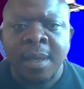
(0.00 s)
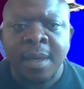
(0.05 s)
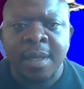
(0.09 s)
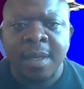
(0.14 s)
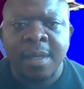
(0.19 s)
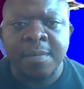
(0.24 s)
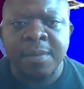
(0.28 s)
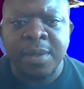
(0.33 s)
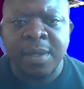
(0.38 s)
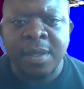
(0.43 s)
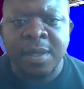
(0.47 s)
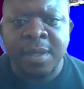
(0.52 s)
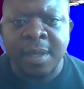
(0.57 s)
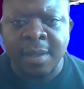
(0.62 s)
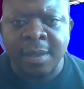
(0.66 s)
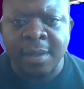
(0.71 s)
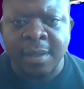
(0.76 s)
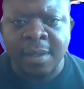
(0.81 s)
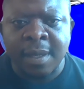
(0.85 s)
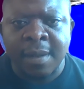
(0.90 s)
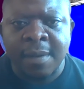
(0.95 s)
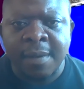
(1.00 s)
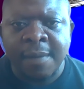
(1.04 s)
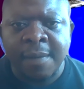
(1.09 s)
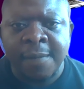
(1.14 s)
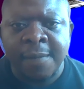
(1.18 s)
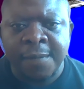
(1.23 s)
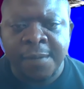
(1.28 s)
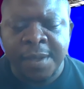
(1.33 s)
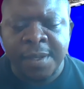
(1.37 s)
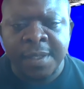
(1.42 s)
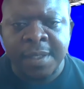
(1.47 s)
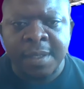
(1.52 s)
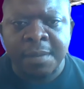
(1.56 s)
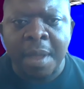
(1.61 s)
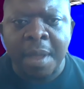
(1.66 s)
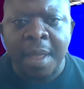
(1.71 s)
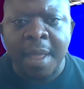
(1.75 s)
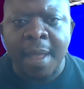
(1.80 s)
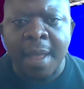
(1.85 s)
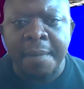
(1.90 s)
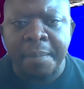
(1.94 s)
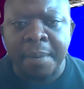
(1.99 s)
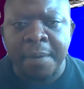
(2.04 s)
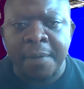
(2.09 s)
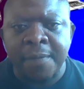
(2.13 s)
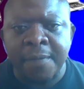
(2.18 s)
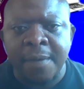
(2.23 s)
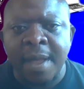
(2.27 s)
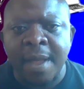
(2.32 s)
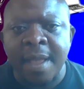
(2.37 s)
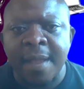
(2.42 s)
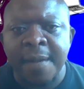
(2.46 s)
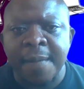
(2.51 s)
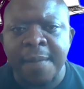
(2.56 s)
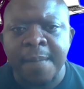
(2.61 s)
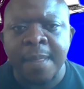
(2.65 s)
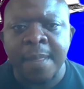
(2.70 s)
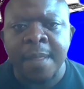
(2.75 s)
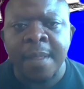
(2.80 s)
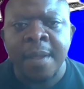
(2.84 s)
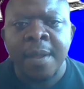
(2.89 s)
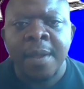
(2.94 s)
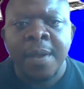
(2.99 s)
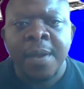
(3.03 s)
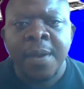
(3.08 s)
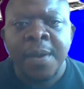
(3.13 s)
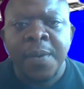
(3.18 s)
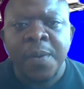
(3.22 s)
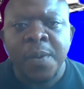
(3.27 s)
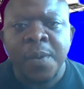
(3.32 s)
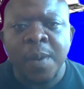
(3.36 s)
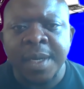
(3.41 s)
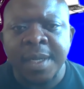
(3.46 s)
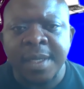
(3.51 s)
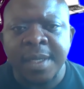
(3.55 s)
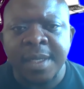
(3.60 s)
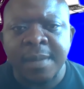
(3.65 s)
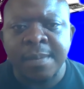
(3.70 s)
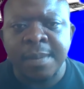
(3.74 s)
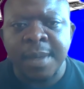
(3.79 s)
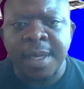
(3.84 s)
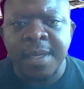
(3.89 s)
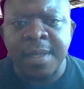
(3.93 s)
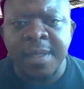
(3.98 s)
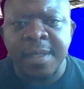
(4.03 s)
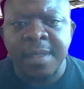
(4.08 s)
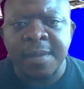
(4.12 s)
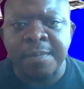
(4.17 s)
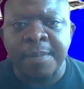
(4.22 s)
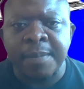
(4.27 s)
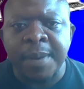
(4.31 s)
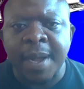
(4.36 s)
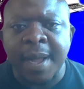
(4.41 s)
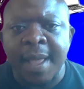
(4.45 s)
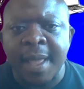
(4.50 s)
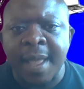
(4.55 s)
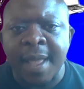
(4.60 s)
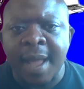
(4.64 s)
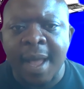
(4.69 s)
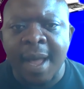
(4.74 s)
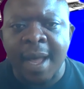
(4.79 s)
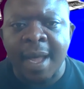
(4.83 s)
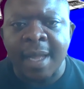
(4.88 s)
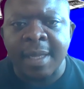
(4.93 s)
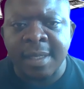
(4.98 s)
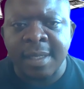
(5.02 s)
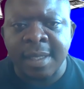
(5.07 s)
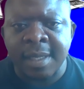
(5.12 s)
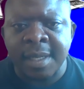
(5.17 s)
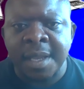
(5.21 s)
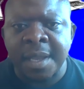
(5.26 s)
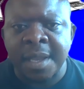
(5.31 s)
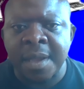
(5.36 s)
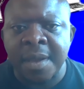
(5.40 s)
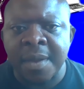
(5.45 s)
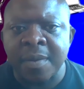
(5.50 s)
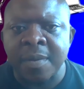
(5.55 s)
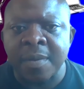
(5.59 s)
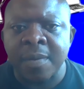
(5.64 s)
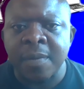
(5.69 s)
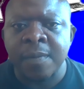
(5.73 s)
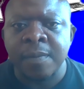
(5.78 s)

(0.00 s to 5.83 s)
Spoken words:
Let me start first by amplifying what is meant by hard skill.